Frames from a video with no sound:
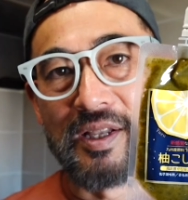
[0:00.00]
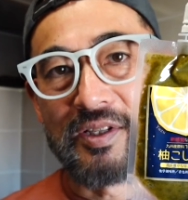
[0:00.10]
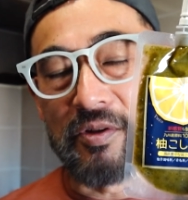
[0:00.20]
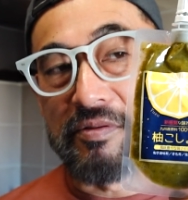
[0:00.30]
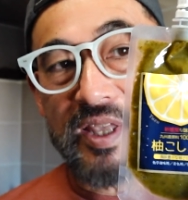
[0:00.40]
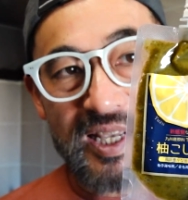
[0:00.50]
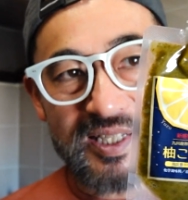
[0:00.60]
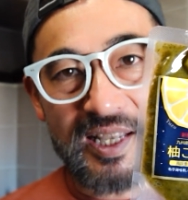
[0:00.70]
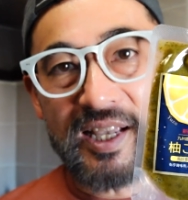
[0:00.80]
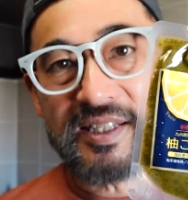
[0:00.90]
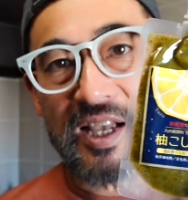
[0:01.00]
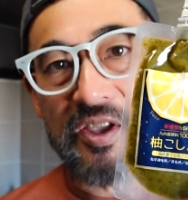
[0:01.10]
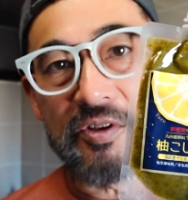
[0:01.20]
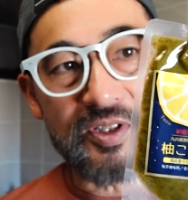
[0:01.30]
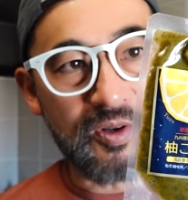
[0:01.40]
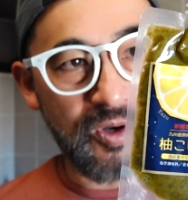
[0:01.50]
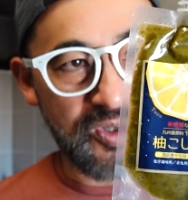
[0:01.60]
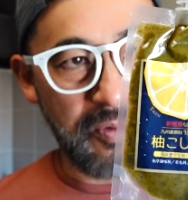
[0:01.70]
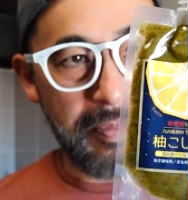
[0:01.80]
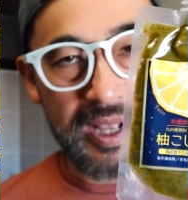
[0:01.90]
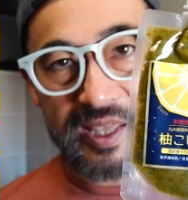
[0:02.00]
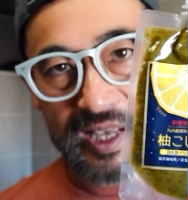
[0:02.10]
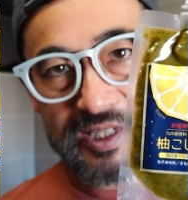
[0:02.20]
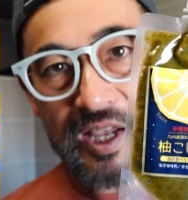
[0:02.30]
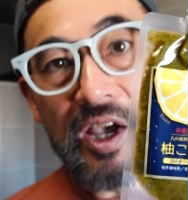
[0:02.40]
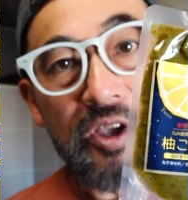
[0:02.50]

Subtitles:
So this is a Yuzu Kosho package.